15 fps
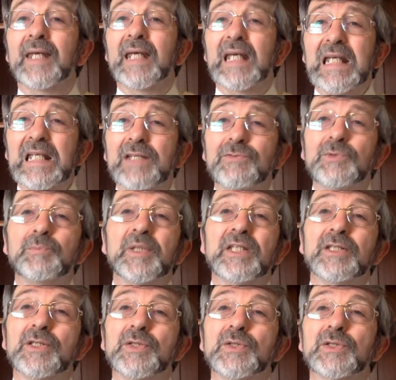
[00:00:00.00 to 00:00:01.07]
even be
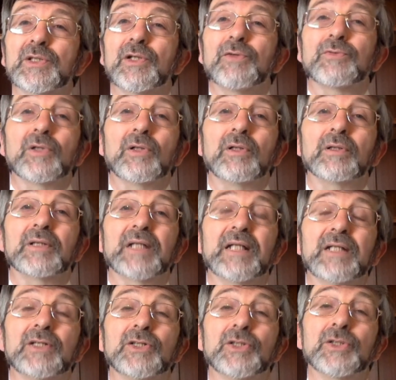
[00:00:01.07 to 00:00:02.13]
used of God
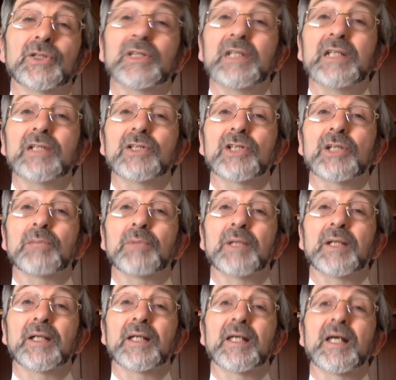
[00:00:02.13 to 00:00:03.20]
in church leadership
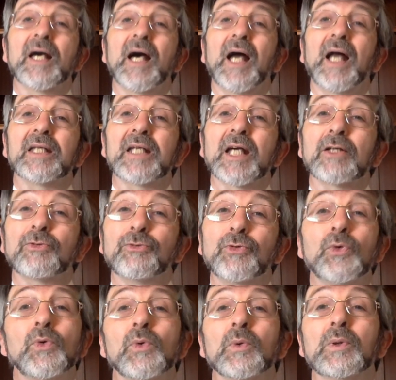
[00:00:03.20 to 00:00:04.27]
and yet
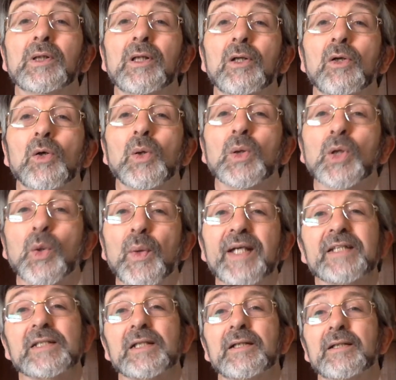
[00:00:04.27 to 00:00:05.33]
fall or
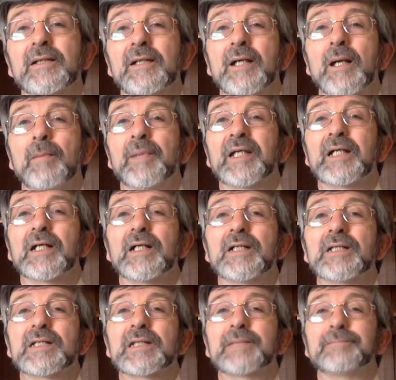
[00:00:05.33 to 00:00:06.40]
quit
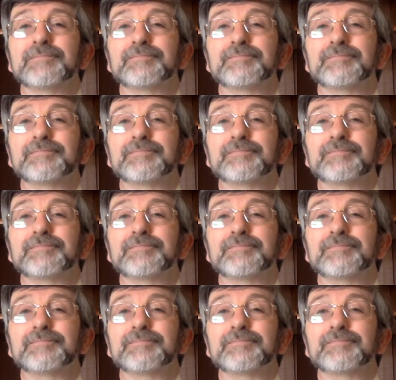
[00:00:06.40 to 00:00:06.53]
because